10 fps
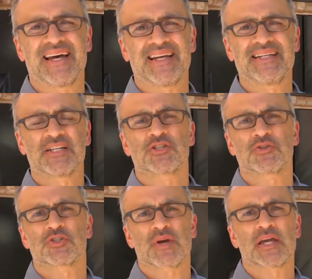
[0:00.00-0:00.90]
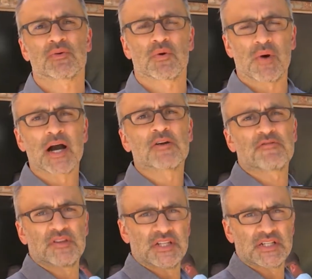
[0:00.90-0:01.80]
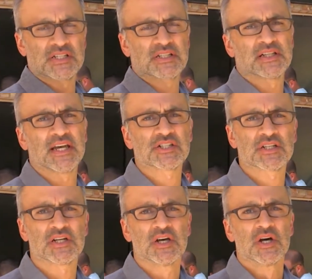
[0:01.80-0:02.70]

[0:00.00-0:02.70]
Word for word: that additional strength required for this installation.